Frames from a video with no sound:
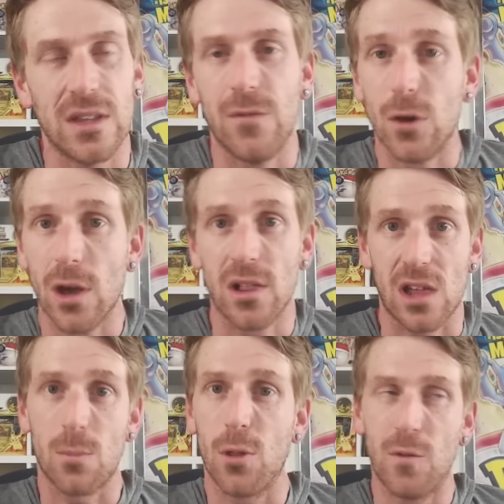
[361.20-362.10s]
if you can
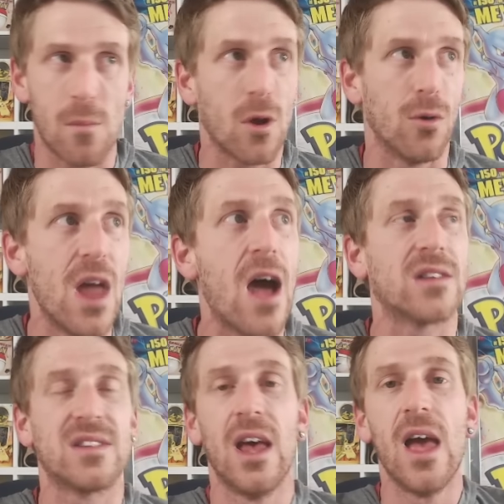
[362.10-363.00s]
collect both of them, go
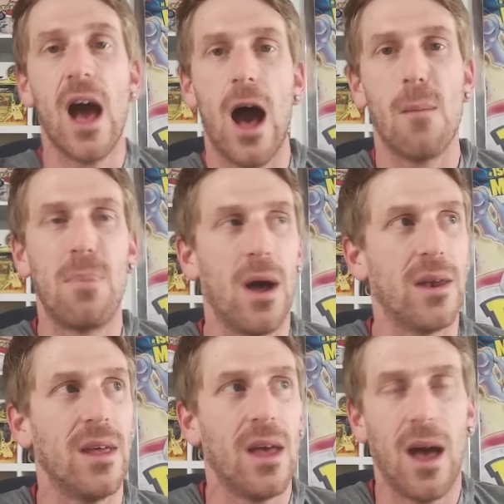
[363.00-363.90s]
nuts. Uh,
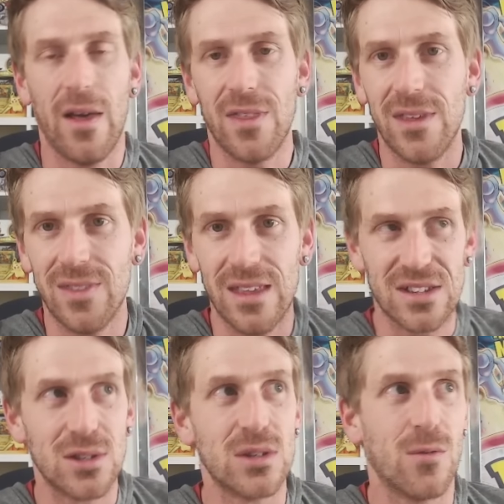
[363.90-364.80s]
but uh, the, the
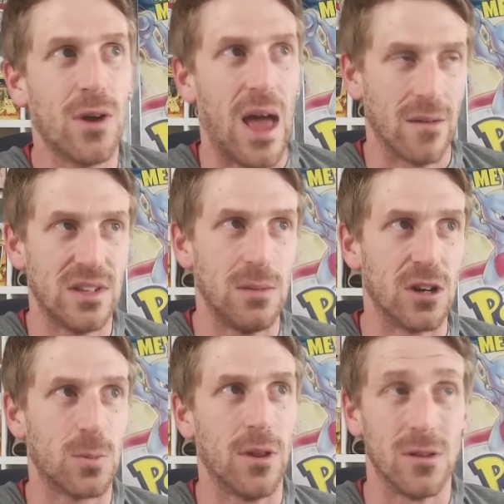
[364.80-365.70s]
exclusive one, obviously,
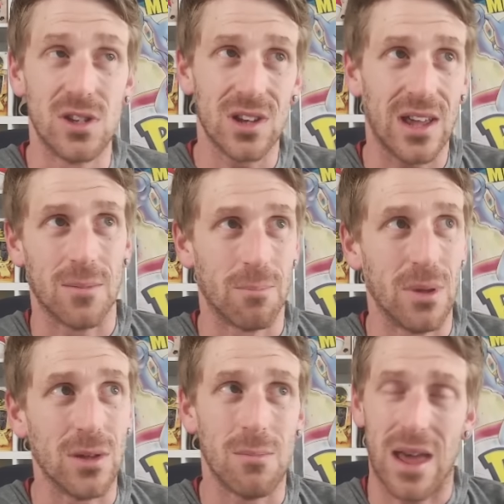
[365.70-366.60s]
much better. You still get
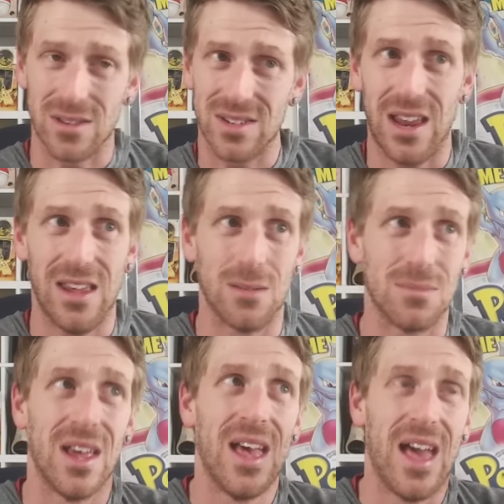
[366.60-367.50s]
build and battle
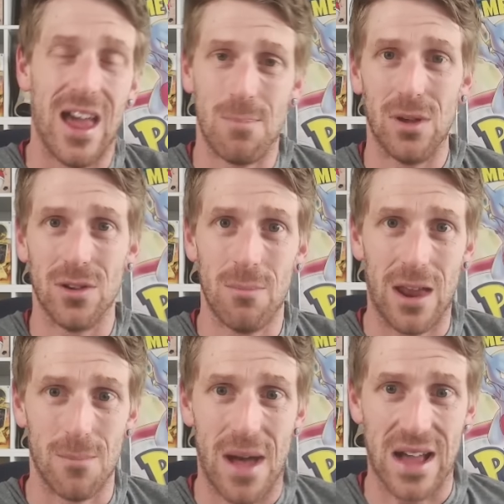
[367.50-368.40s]
stadiums and build and
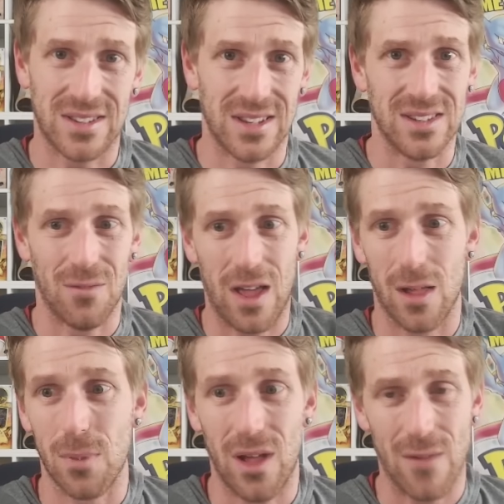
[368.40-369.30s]
battle boxes
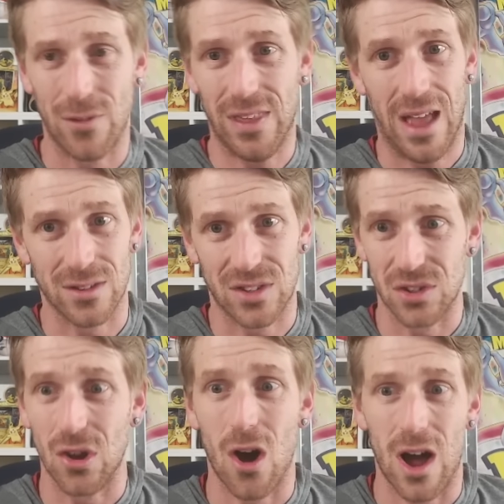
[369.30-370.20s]
available. Everything else is
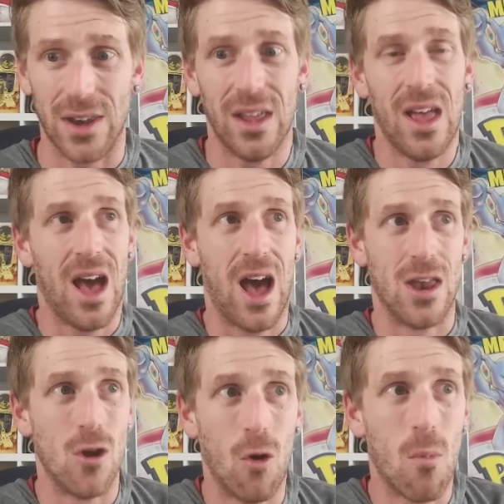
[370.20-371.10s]
gone. Uh,
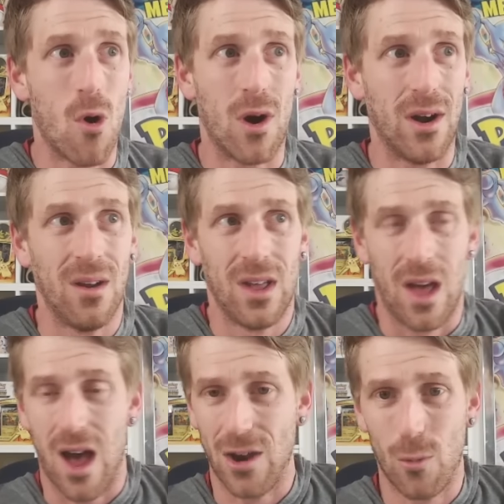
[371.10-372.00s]
no more.
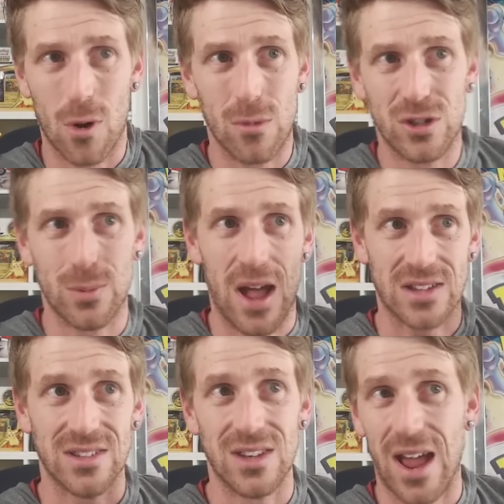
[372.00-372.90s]
Uh, no more booster
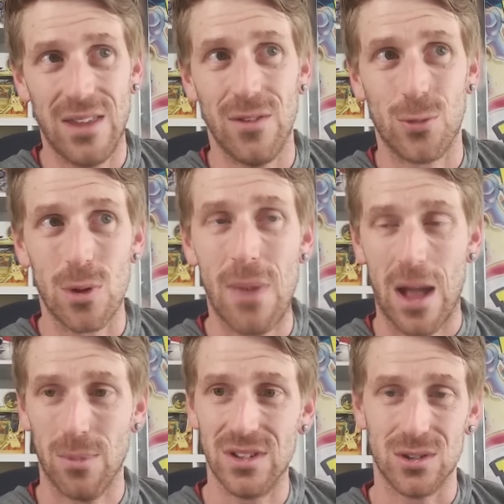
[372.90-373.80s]
boxes, not even three
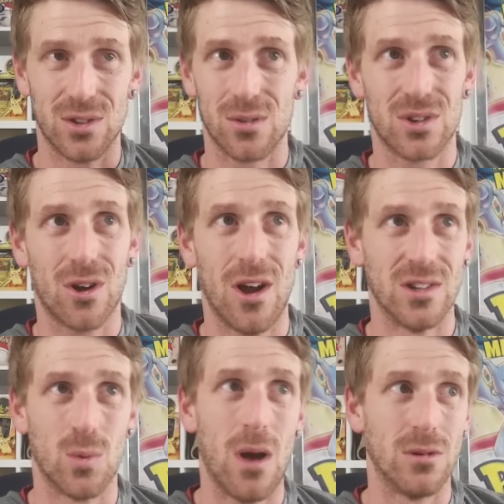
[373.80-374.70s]
pack blisters. Those are gone
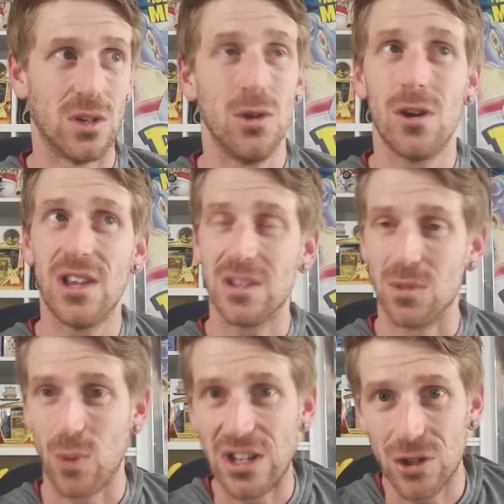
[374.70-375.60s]
as well, which you could get some
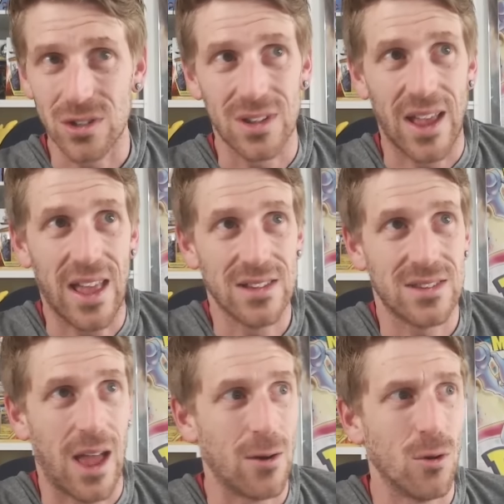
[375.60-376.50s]
sweatshirts, I
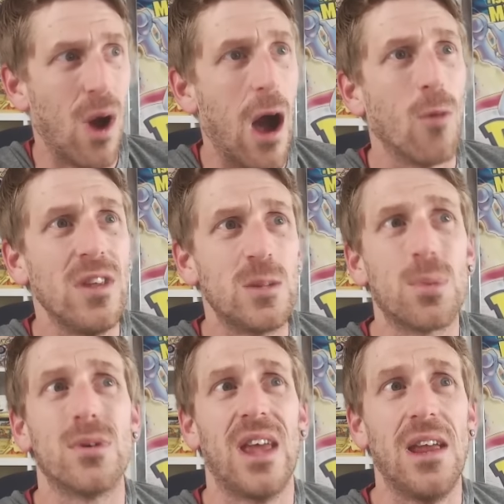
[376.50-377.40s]
guess. I don't know how these
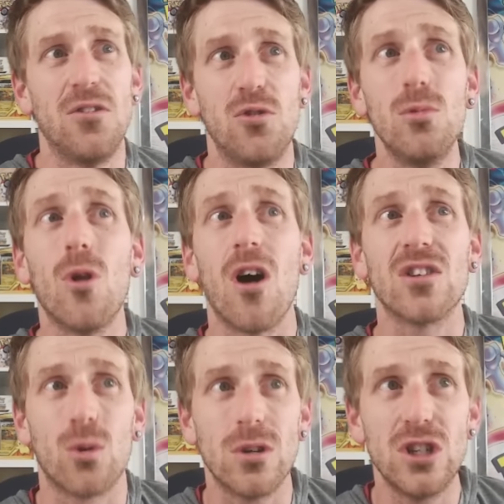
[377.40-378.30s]
pertain to
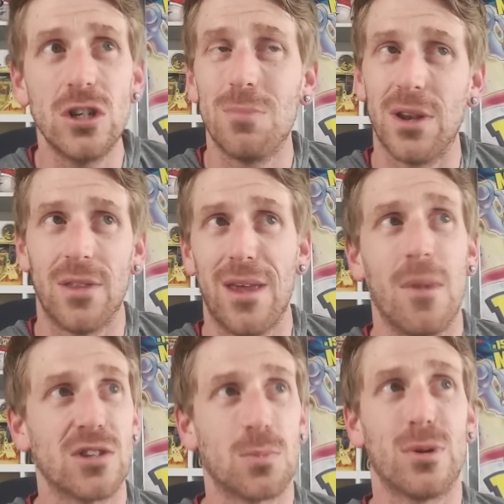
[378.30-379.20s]
Lost Origin, but they
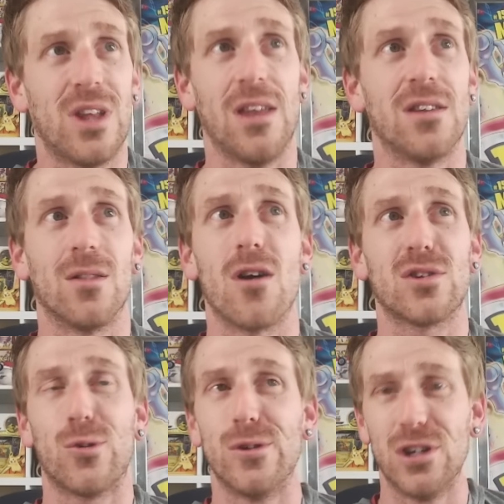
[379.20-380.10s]
must pertain to
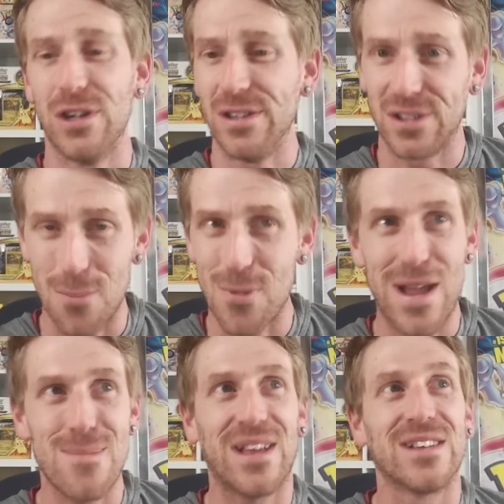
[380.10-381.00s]
Lost Origin in some
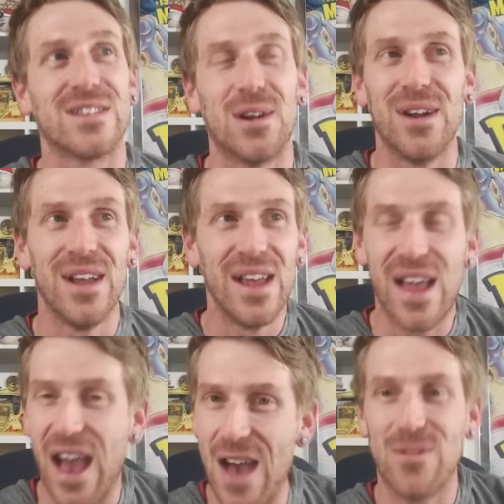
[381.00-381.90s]
way because they're
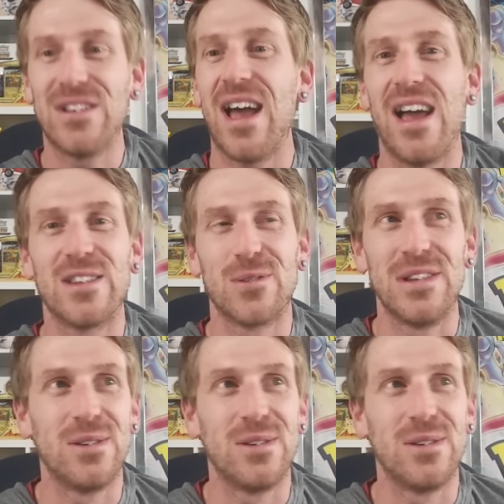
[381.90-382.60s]
advertised when you search